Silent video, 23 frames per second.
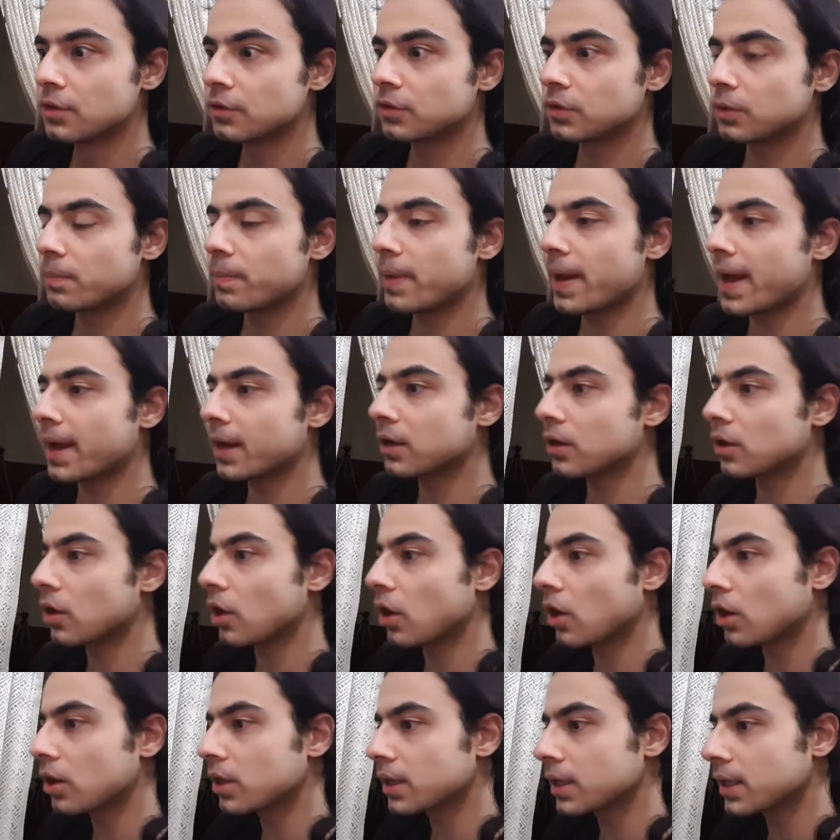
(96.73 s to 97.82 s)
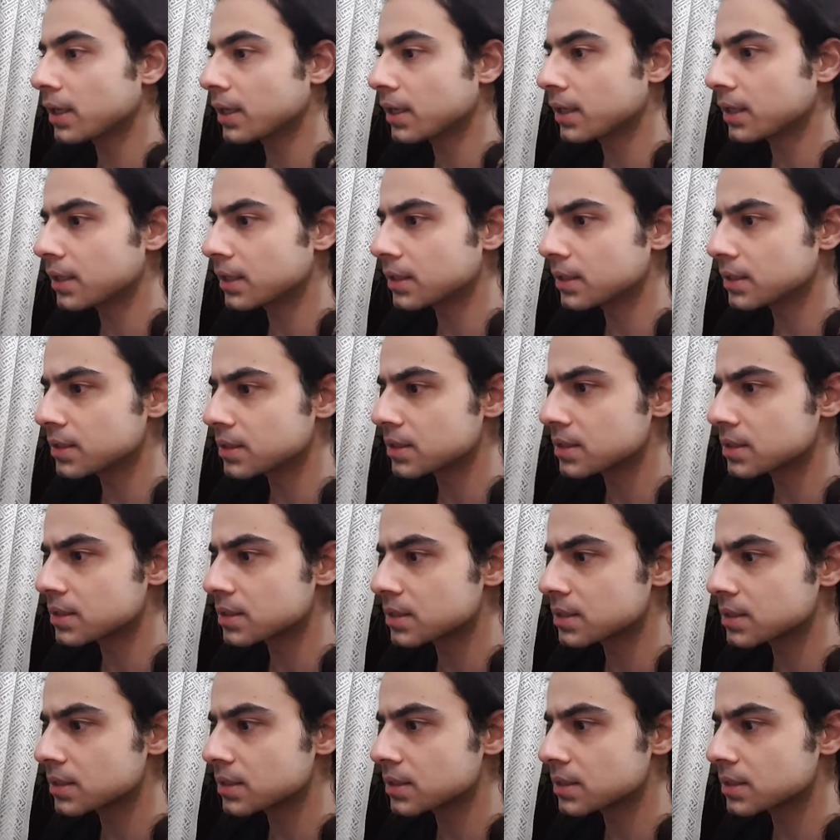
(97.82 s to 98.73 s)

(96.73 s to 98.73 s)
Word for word: So backlog is